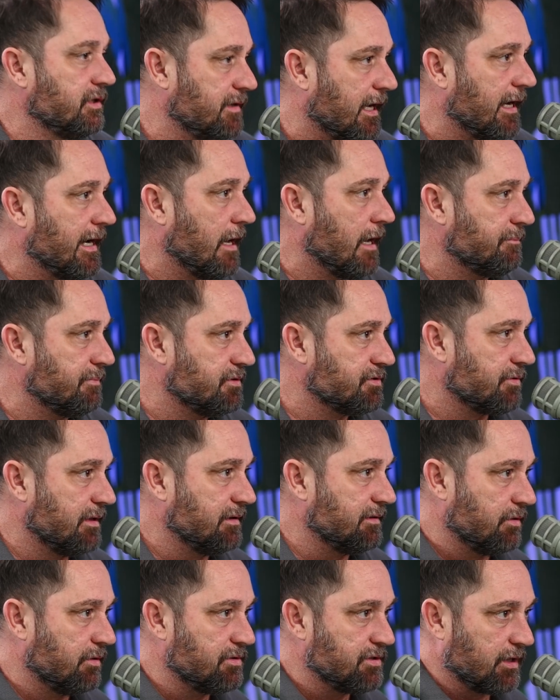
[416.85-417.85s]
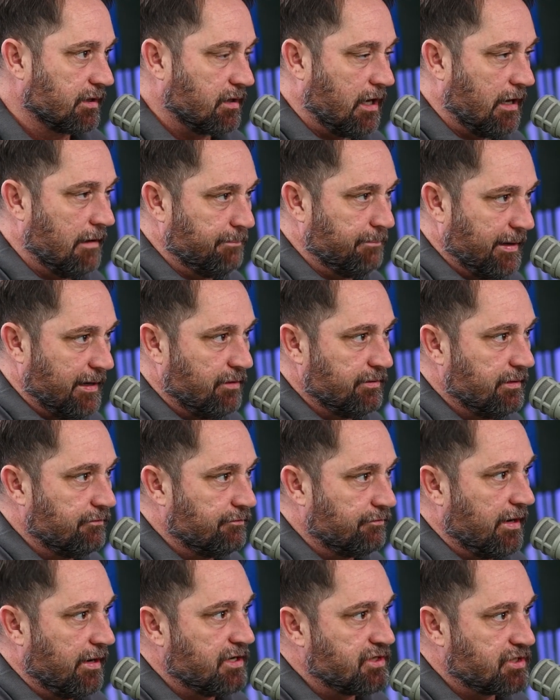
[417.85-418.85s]
that happens, right? There's a compound in
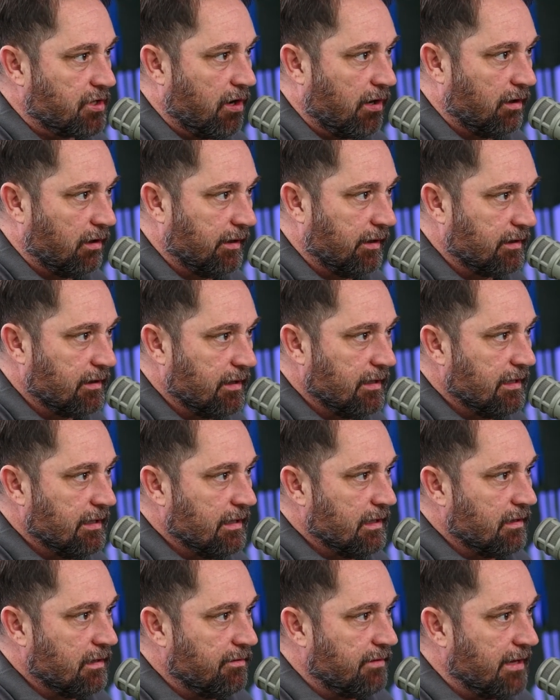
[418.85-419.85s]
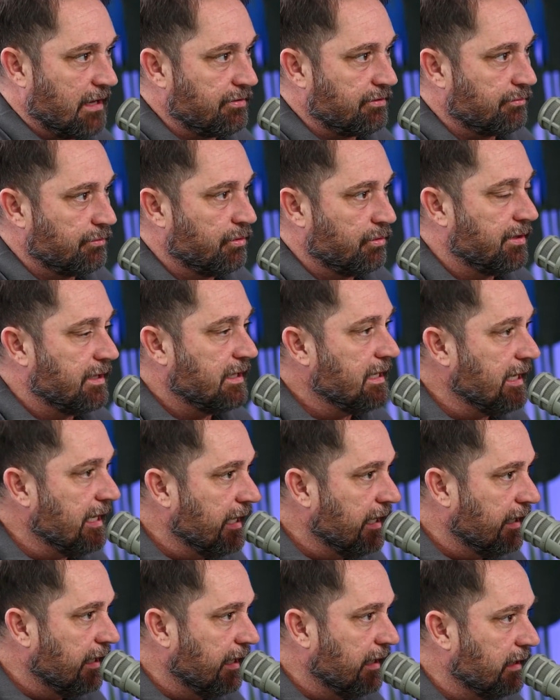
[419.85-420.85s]
fresh garlic that through the
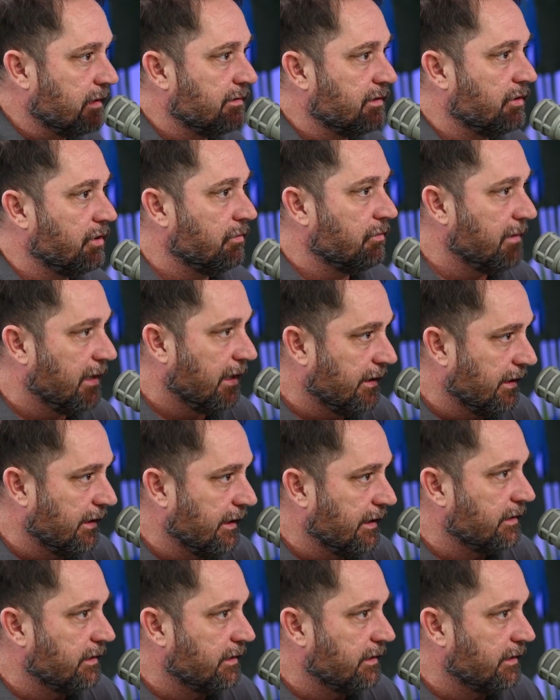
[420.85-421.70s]
heating and the humidity